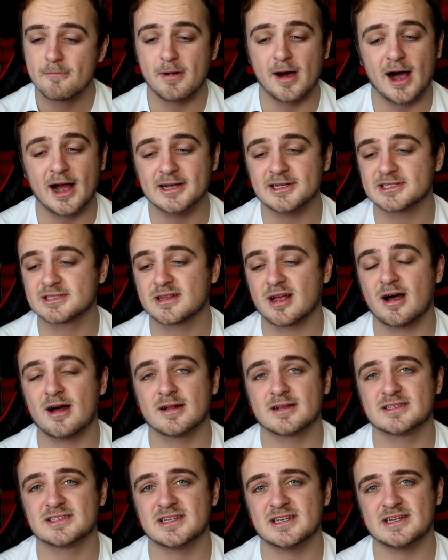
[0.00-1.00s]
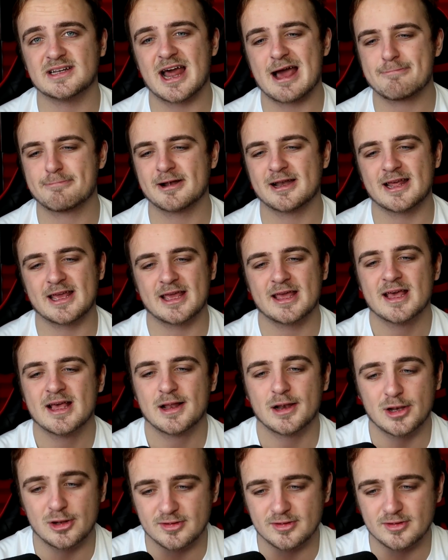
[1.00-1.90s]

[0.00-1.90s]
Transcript: but I just can't see Napoli